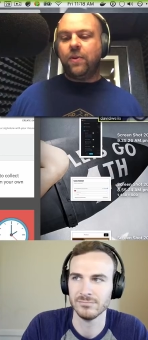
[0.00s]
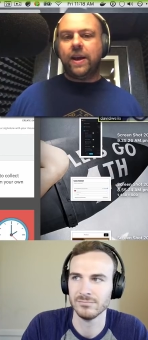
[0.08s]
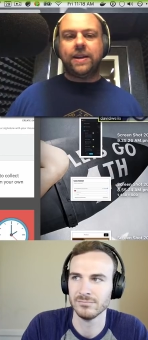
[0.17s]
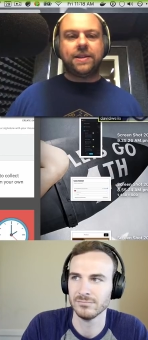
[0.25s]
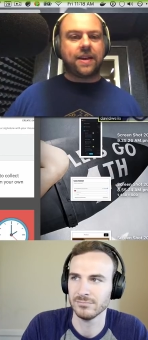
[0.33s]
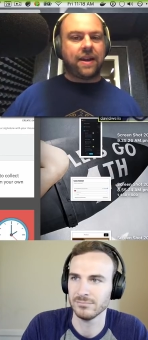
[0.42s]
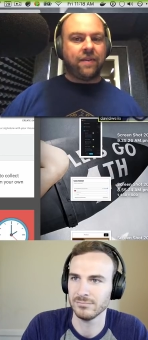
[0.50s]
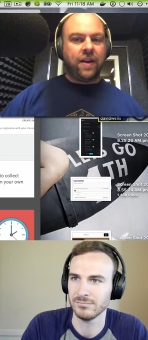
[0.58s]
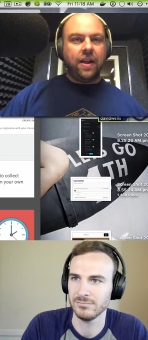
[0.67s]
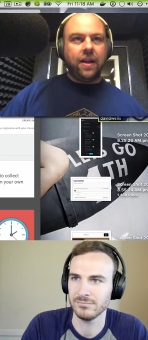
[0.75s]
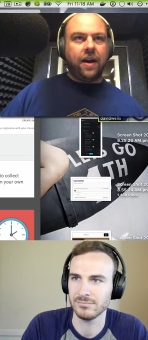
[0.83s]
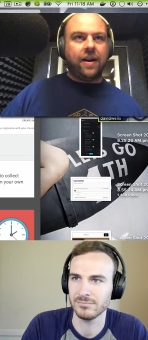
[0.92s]
Speaker 1: ways. Kind of
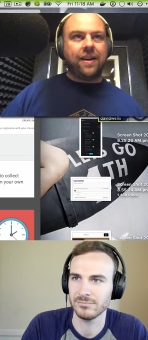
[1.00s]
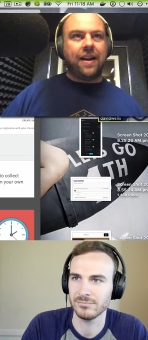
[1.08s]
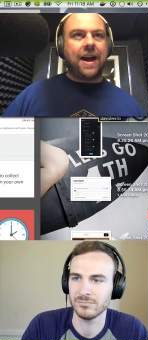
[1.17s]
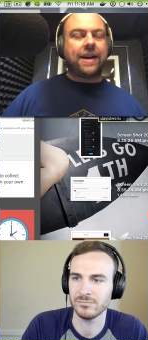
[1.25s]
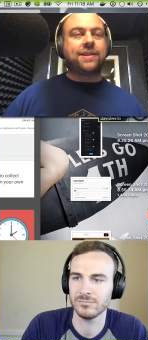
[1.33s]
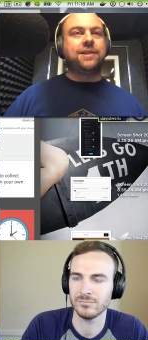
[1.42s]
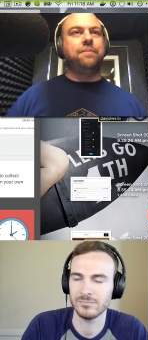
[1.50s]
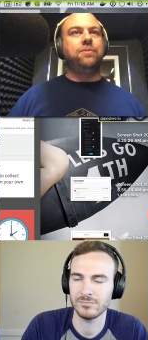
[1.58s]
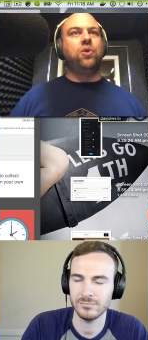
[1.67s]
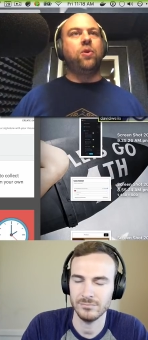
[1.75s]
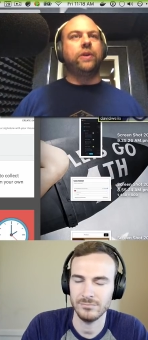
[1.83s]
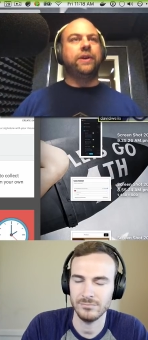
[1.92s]
unlocks some
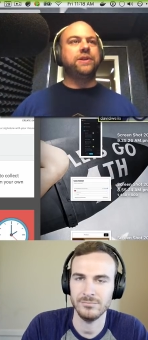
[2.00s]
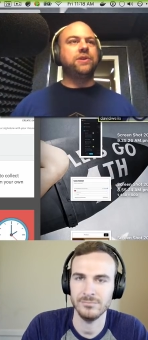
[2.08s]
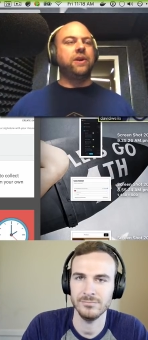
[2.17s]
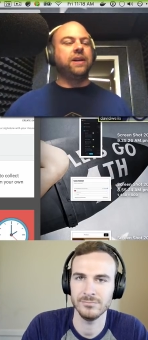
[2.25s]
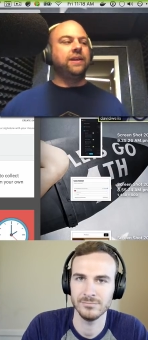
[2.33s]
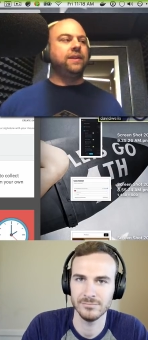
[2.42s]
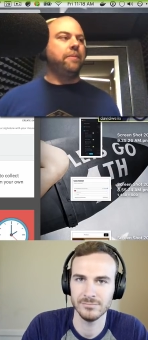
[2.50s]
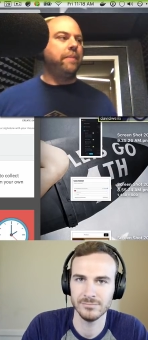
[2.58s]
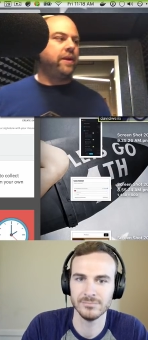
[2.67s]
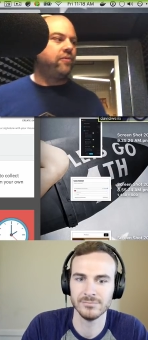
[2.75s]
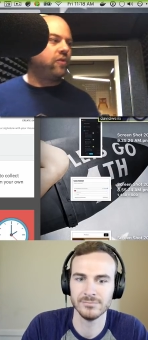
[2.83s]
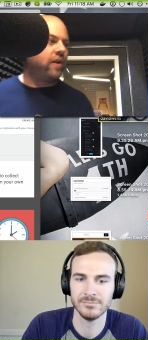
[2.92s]
doors, or I think the
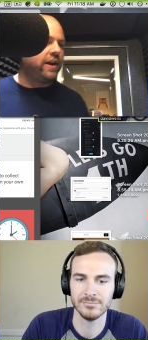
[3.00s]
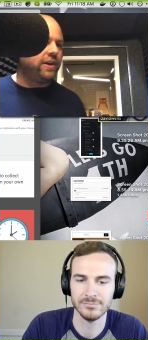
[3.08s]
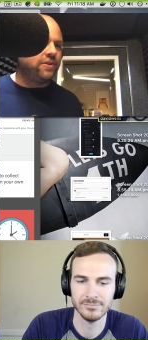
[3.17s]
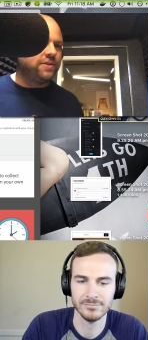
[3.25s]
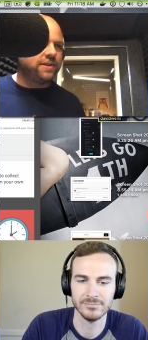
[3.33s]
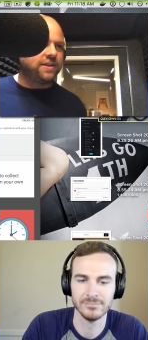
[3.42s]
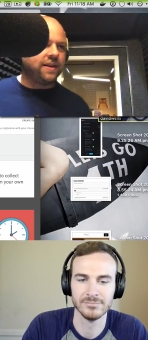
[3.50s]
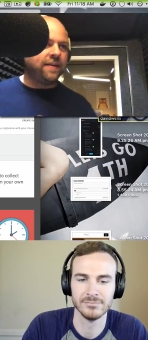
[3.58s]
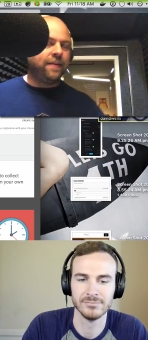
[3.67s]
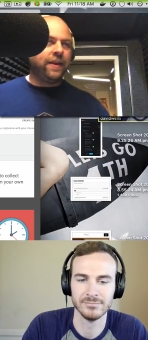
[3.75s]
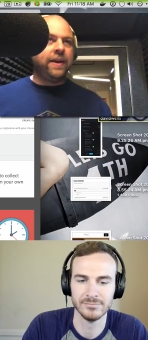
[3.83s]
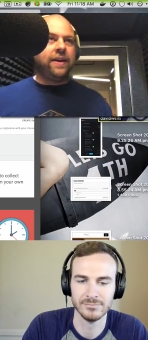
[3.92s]
metaphor I use is it
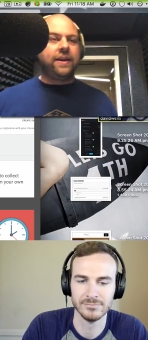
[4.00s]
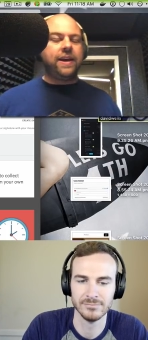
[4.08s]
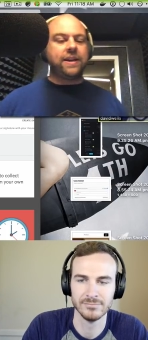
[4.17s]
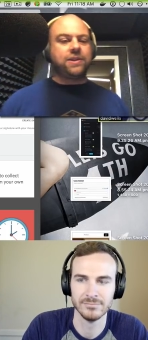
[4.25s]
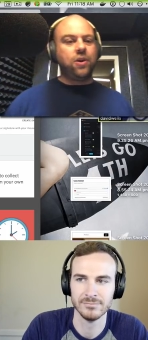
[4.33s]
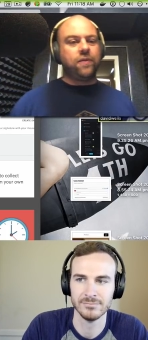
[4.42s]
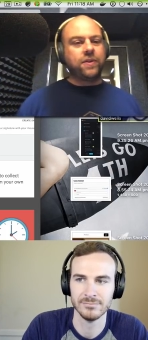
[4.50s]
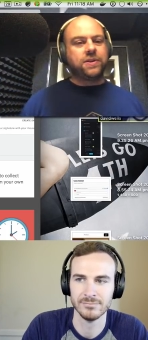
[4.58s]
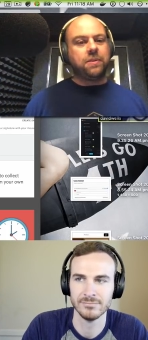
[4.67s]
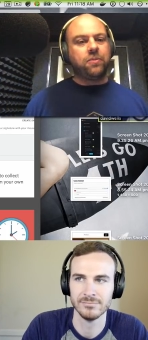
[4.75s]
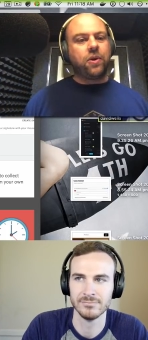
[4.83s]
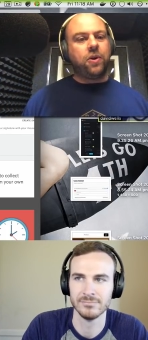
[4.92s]
kicks over
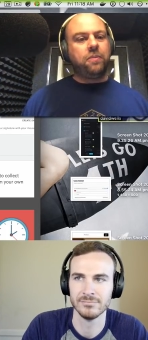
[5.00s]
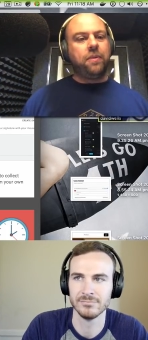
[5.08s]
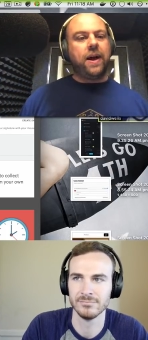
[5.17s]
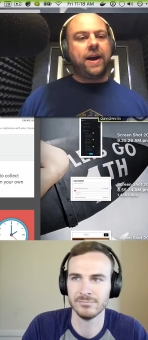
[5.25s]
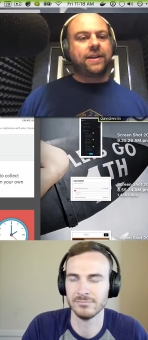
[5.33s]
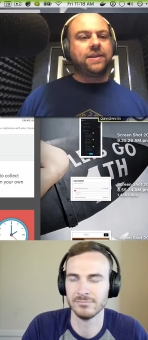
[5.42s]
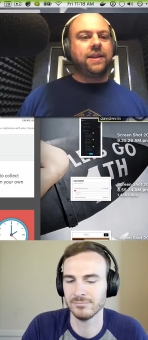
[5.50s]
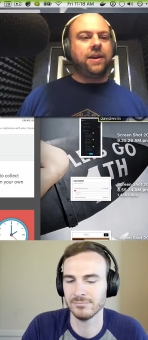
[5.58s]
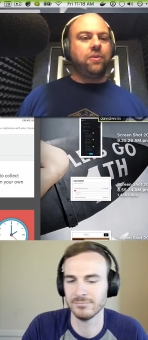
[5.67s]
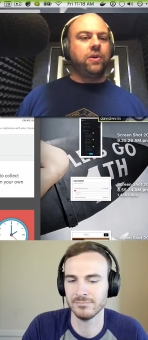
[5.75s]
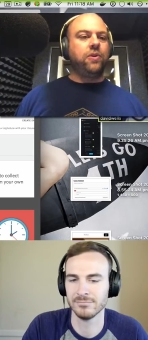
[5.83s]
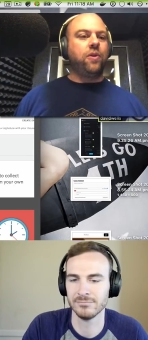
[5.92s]
some roadblocks
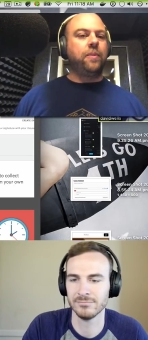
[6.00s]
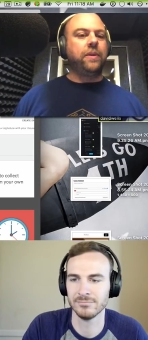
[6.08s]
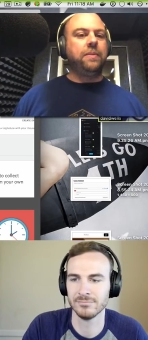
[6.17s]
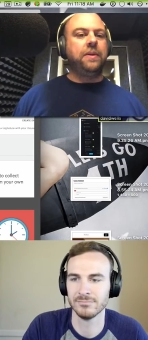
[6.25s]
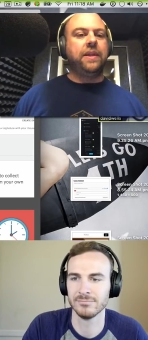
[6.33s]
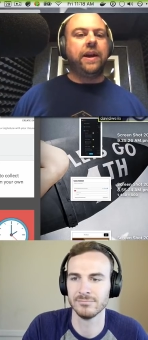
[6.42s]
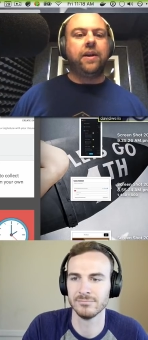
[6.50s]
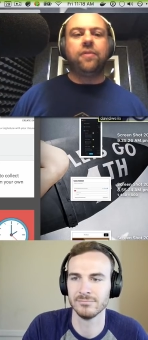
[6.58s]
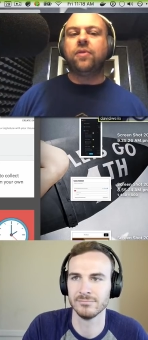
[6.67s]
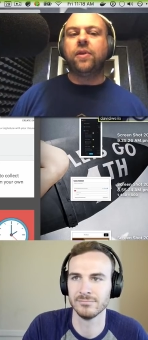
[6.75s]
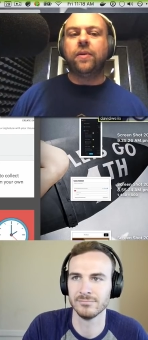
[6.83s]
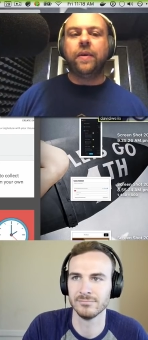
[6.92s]
that would normally be there
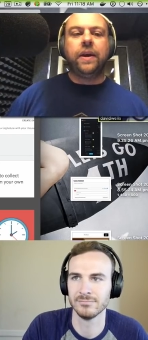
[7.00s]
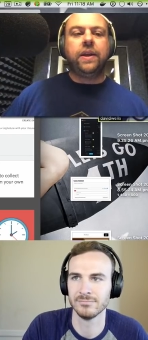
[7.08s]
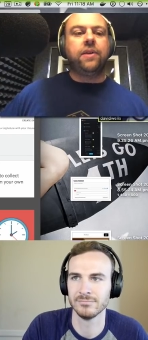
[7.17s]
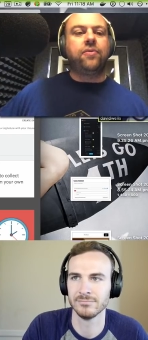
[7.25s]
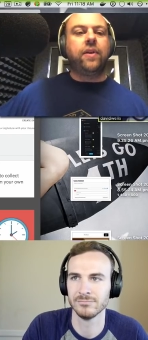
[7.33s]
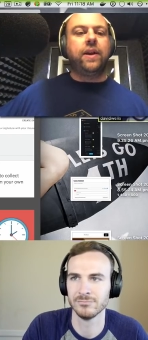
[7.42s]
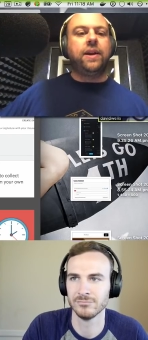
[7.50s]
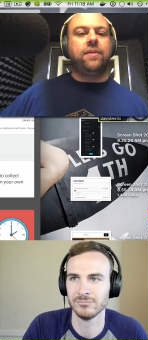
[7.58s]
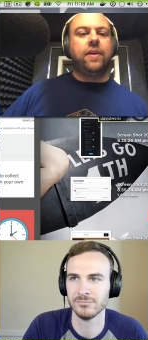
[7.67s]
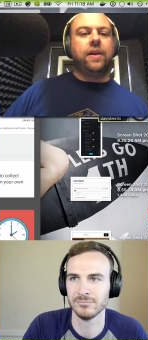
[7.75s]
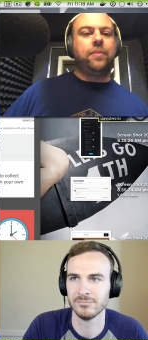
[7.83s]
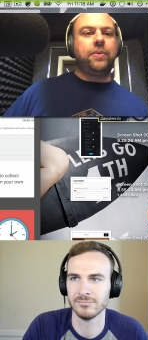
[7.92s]
for the front end
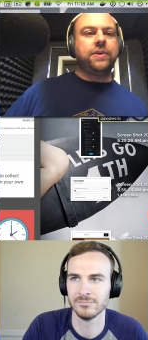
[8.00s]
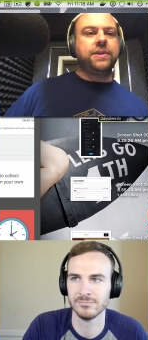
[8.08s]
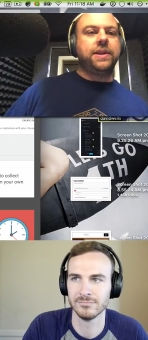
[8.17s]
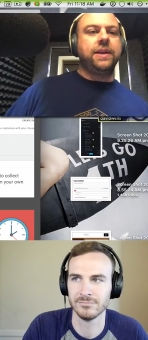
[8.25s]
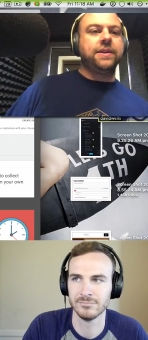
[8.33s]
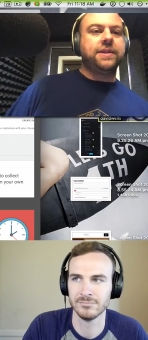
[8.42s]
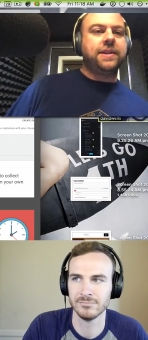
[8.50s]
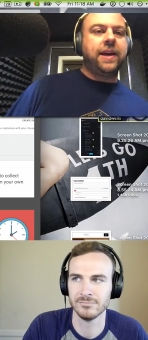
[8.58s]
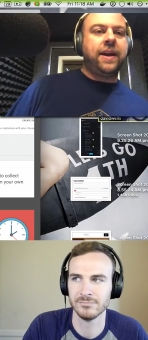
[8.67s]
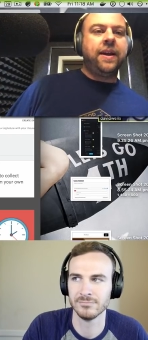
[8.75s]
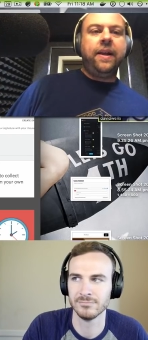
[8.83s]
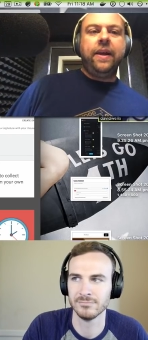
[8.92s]
developer skill
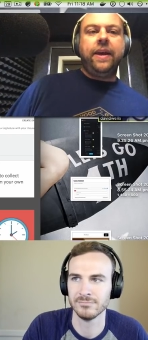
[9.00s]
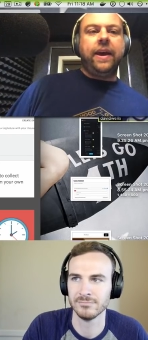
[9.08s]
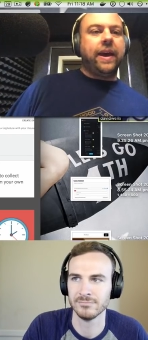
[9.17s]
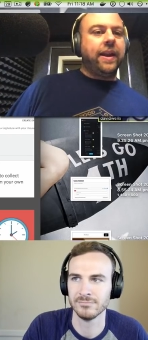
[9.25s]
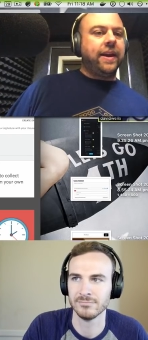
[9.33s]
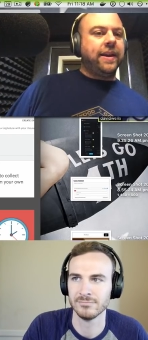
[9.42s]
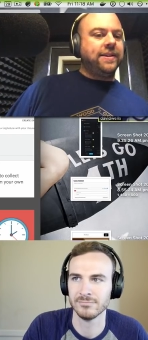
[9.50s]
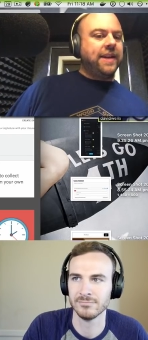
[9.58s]
set. And, and